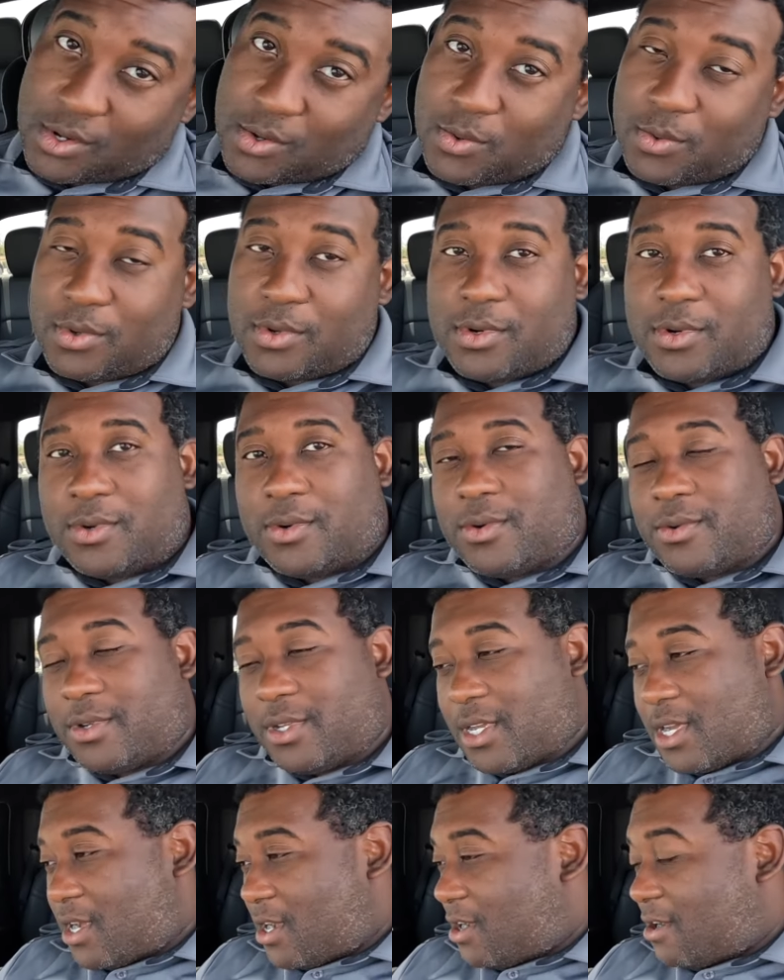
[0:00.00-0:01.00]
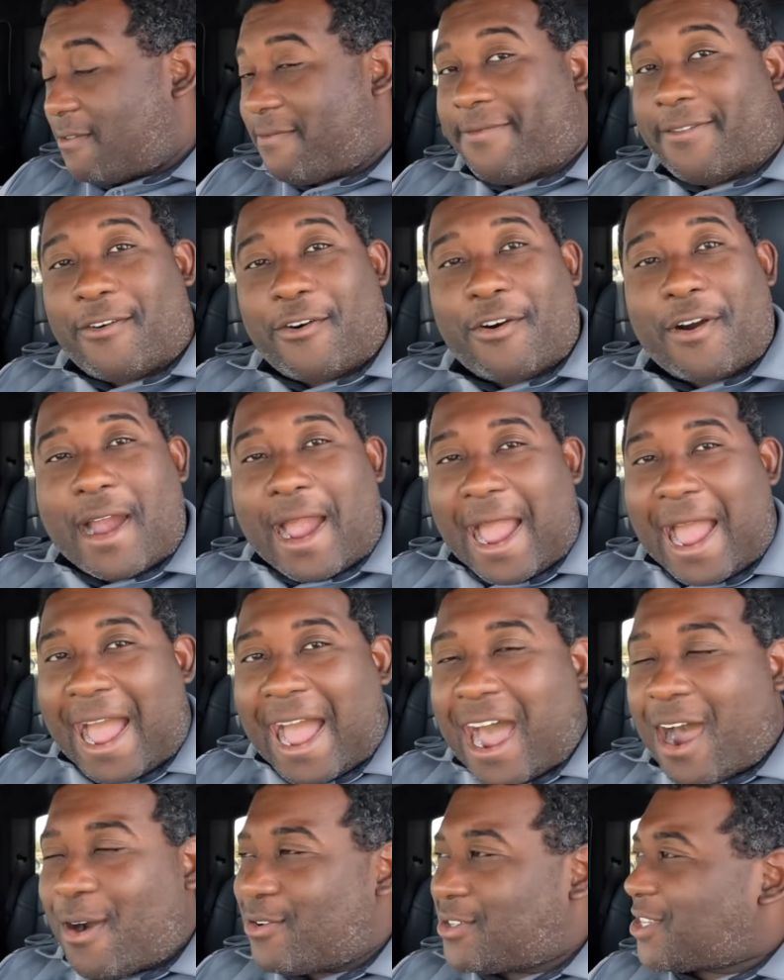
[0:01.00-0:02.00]
Ooh, y'all, four
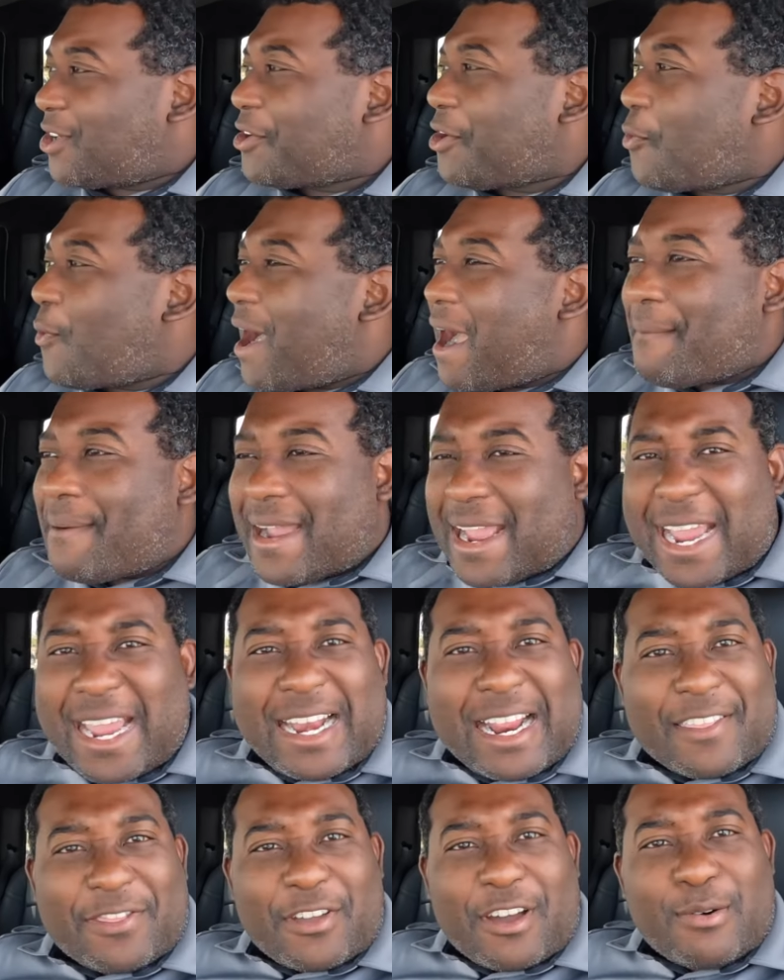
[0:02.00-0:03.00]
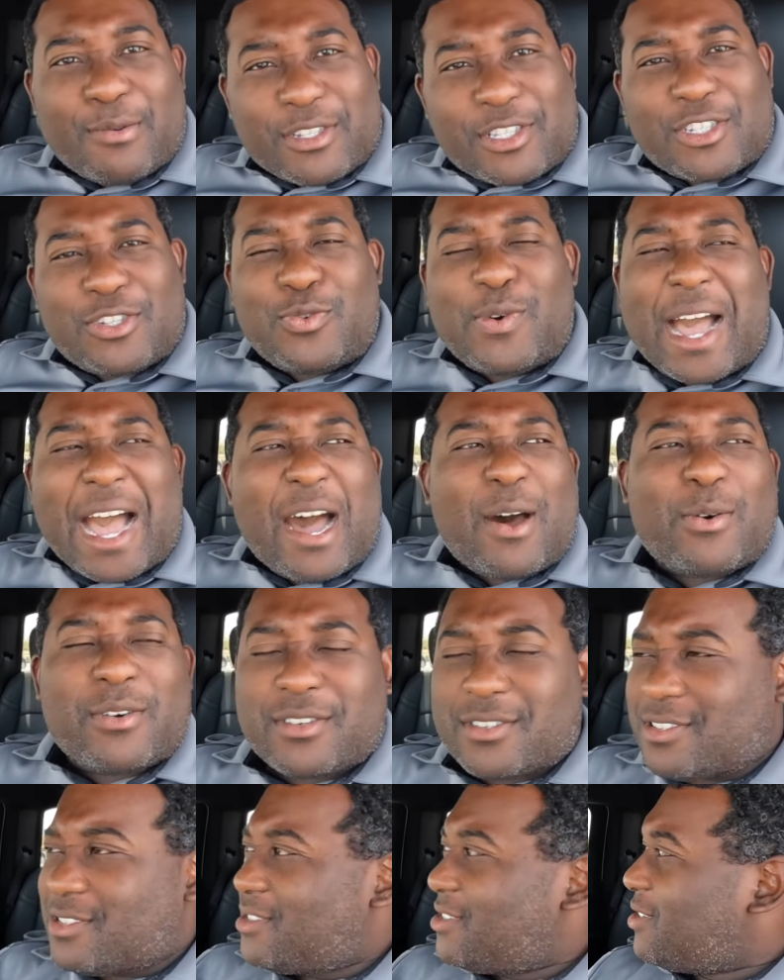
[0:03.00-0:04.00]
hours. I oh, don't know why my head I thought was two
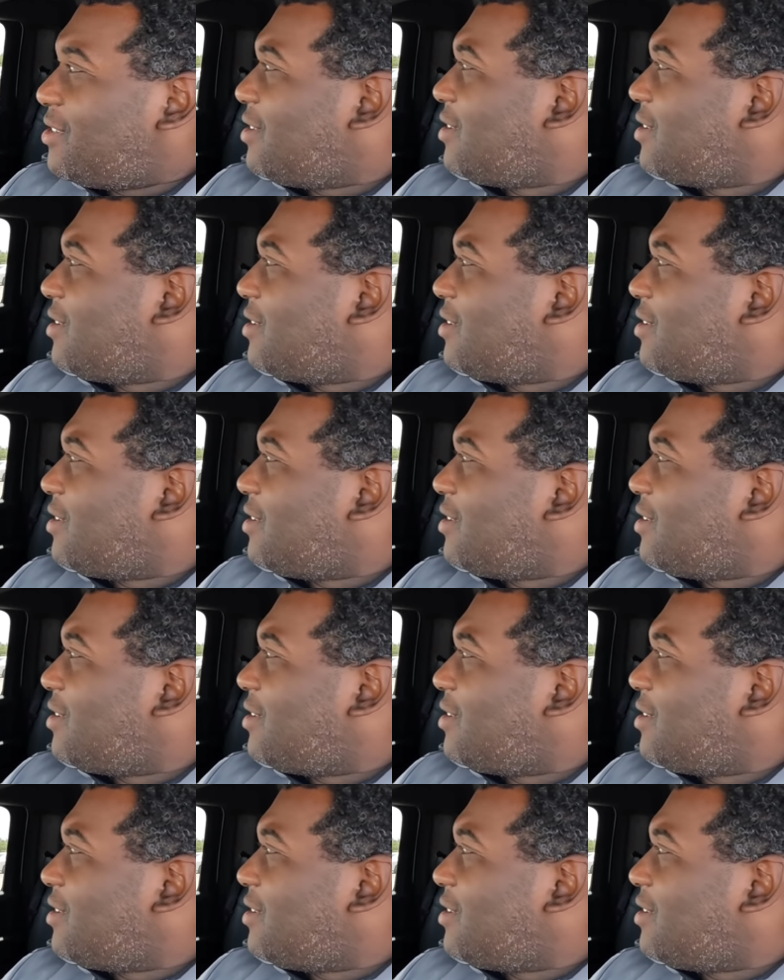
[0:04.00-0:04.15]
hours.